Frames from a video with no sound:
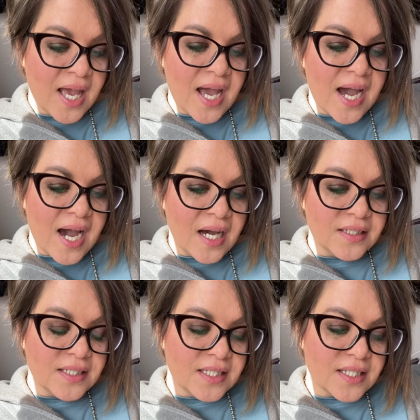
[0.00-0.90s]

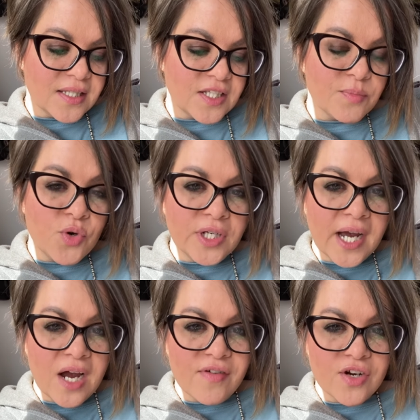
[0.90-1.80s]
And this morning
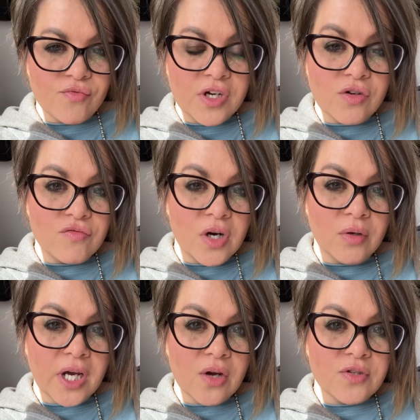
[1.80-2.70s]
I've had a real roller
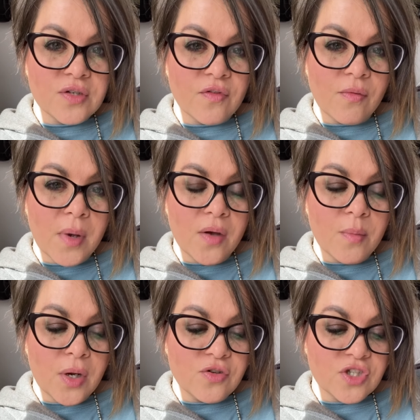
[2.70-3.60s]
coaster of
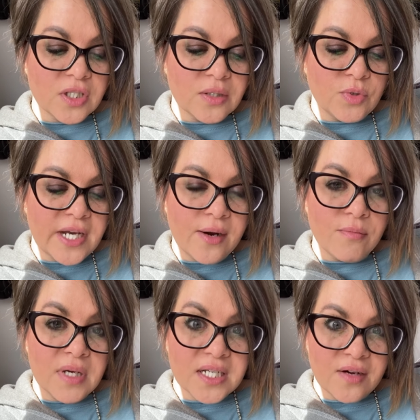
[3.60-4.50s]
emotion, and we're now
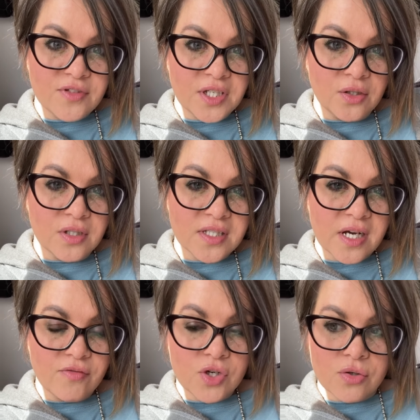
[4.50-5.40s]
mid-afternoon as I
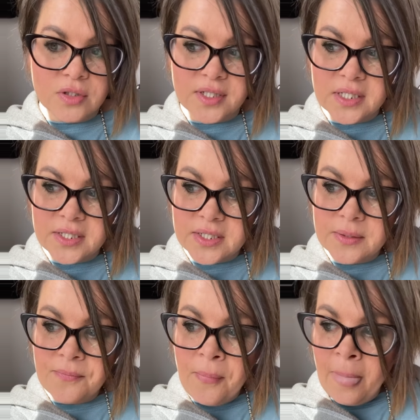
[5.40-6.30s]
record this.
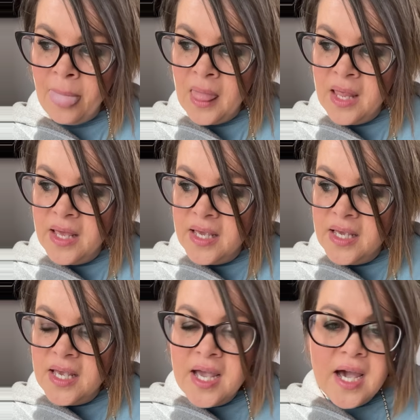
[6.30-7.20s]

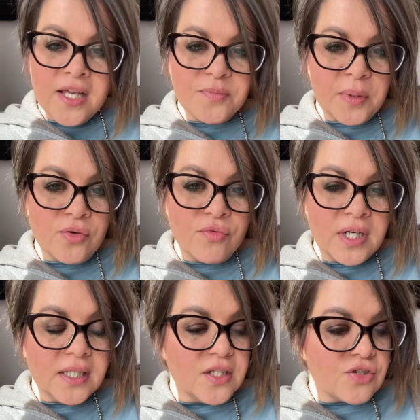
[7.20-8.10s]
It's been a
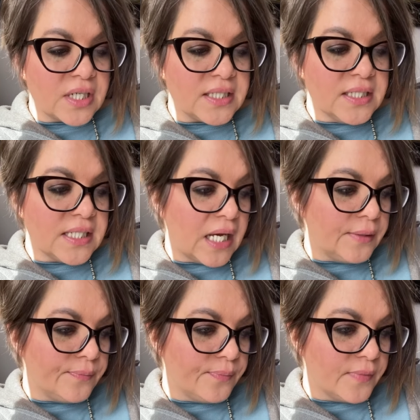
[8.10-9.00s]
really interesting day.
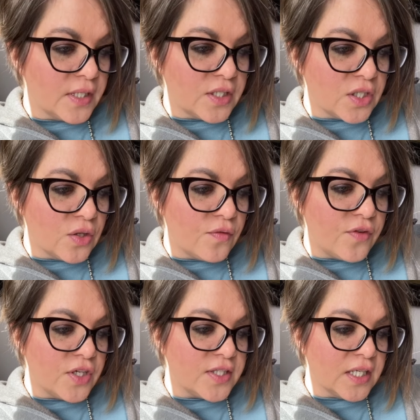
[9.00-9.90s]
So the
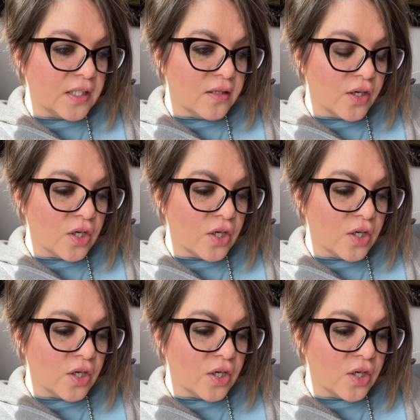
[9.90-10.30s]
first thing that